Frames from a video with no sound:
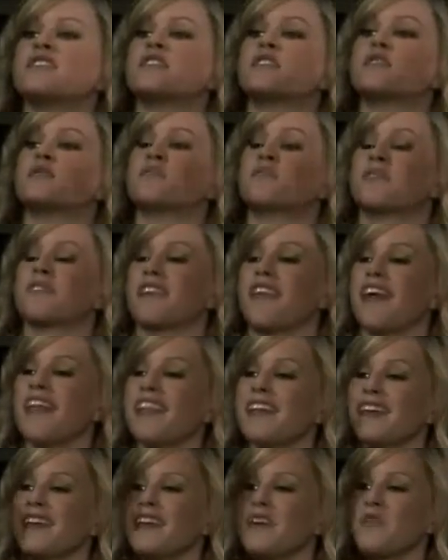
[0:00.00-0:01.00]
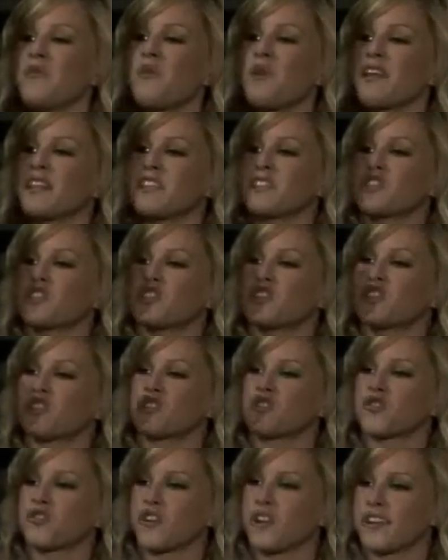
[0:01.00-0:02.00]
Spinelli went
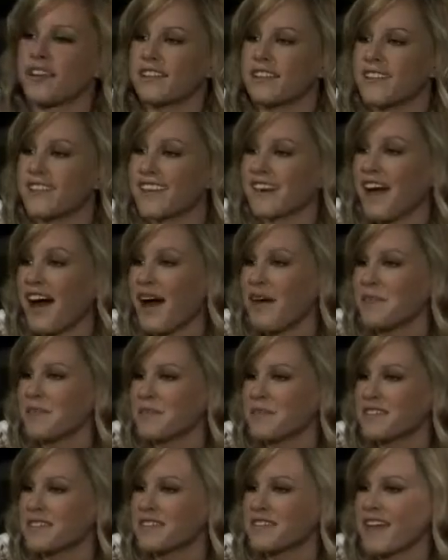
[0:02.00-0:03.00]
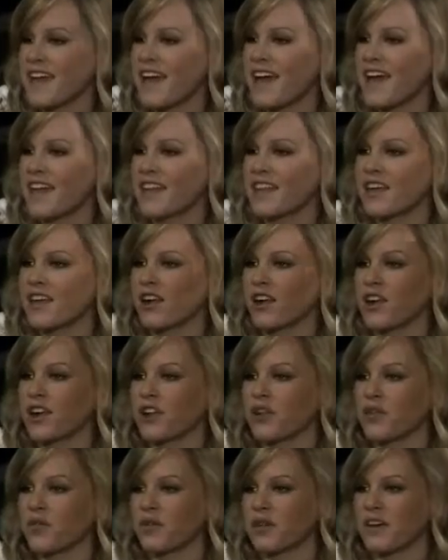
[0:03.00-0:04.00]
straight to the cops, and they're
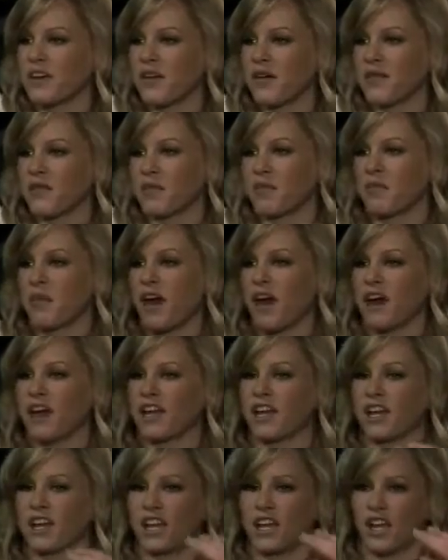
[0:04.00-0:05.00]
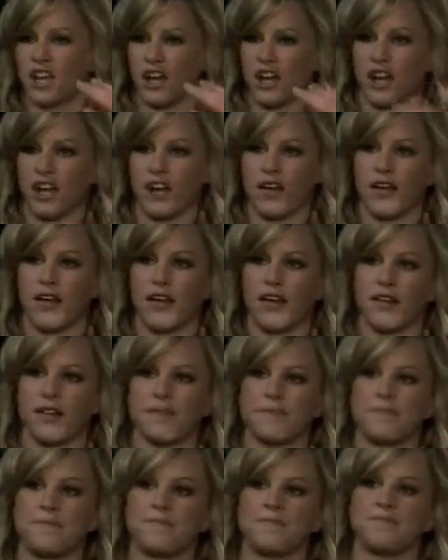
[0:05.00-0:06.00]
going to be coming Spinelli back was, here. Spinelli was running
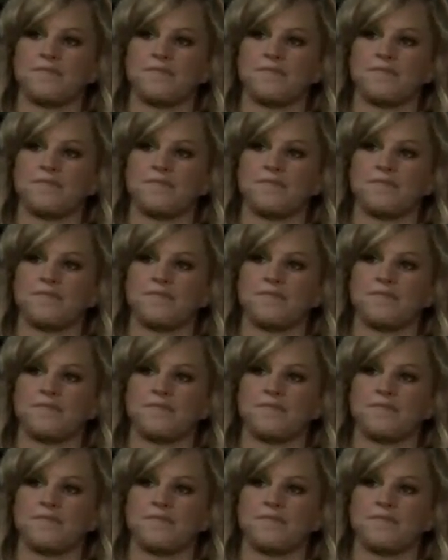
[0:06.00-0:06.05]
scared. We